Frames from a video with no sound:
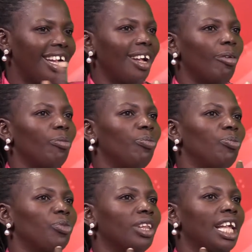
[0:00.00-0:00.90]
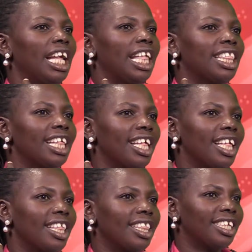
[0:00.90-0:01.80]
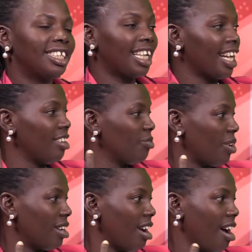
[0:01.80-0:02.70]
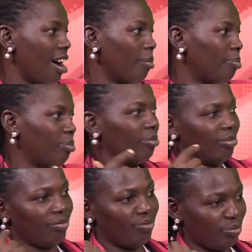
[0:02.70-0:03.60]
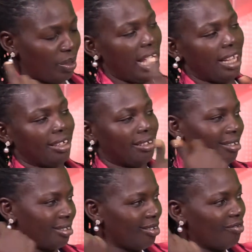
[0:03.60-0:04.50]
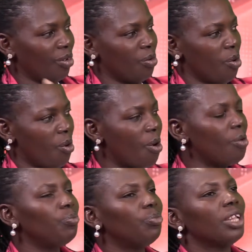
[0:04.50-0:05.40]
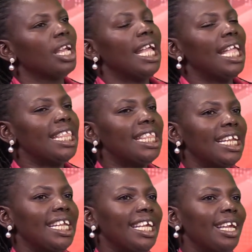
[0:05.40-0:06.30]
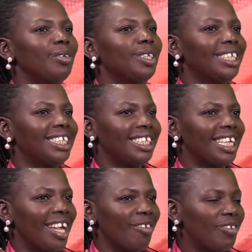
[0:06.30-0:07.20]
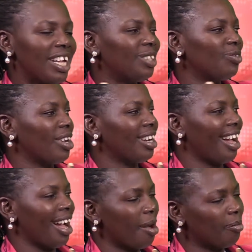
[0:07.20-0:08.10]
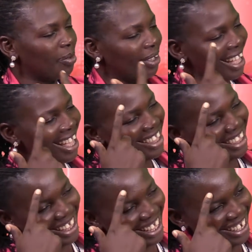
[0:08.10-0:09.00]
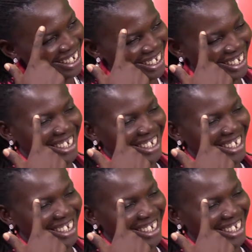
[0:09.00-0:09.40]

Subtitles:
the second runner-up, like overall. Then it came to first runner-up. And then